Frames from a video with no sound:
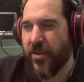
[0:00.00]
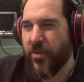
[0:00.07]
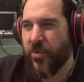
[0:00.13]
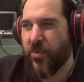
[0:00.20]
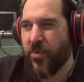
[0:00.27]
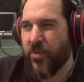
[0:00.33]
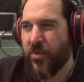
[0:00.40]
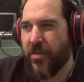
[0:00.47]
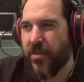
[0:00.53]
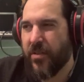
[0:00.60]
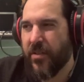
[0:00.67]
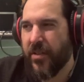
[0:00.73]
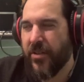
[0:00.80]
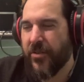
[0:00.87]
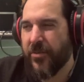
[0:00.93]
So
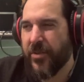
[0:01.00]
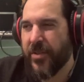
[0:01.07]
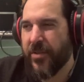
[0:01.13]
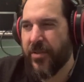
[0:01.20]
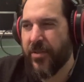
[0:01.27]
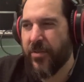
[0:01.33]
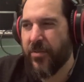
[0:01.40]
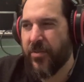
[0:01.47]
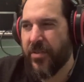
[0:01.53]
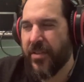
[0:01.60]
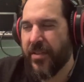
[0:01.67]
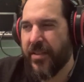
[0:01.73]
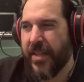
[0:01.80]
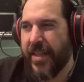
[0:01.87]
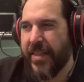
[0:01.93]

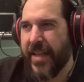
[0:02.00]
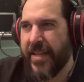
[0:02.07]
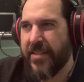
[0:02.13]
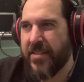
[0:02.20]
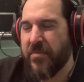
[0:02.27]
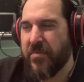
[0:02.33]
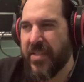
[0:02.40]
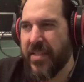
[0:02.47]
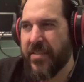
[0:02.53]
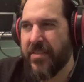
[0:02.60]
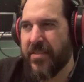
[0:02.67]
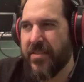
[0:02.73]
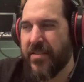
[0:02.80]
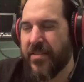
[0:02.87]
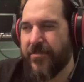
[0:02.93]
that to
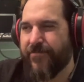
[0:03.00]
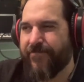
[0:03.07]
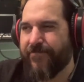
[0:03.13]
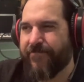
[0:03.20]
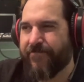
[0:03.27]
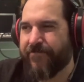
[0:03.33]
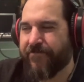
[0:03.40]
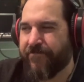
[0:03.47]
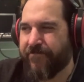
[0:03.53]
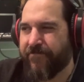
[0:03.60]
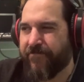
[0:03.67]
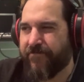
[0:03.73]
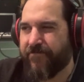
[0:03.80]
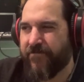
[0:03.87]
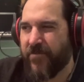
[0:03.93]
me is
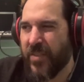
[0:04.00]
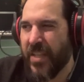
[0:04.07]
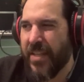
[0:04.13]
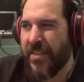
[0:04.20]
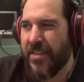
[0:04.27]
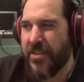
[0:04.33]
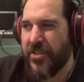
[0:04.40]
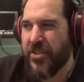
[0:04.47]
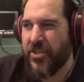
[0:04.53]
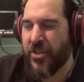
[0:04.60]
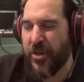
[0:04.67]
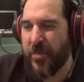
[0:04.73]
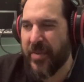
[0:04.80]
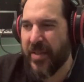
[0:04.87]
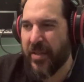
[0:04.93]
the
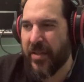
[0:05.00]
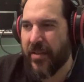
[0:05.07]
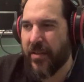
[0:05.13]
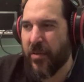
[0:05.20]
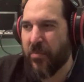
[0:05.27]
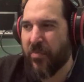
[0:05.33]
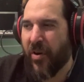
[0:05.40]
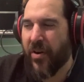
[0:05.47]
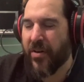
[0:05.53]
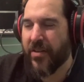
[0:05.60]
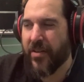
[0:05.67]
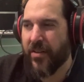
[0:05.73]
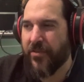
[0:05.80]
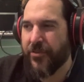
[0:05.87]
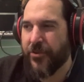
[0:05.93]
disturbing
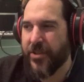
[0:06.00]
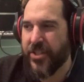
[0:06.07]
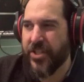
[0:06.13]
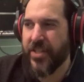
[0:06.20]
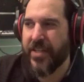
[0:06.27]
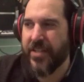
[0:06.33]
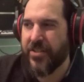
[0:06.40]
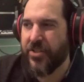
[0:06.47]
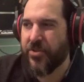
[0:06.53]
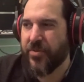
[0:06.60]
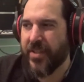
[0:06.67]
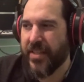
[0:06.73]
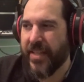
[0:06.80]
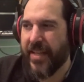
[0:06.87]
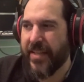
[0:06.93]
part of Christian
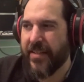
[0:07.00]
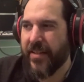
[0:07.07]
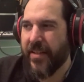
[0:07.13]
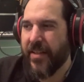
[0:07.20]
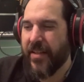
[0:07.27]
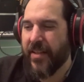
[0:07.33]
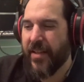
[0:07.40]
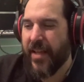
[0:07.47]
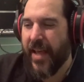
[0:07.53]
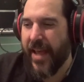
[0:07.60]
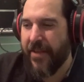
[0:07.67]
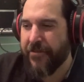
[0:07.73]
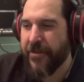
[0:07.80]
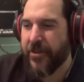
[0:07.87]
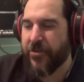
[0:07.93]
history that
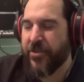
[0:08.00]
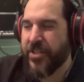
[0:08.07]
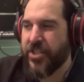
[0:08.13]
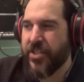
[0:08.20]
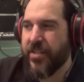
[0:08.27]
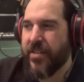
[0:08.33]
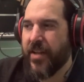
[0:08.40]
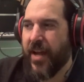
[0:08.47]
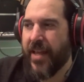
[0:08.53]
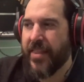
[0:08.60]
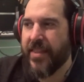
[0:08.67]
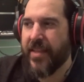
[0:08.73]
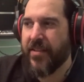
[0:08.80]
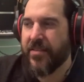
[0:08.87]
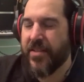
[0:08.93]
every Christian, I
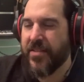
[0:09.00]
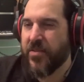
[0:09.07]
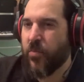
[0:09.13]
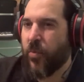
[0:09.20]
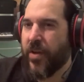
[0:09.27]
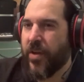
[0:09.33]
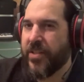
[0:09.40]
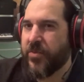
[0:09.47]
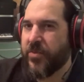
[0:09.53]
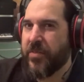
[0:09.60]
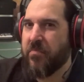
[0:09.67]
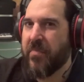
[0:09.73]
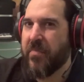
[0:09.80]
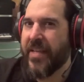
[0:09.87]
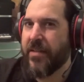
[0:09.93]
think, doesn't want to
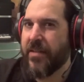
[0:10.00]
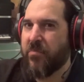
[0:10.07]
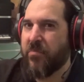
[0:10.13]
admit,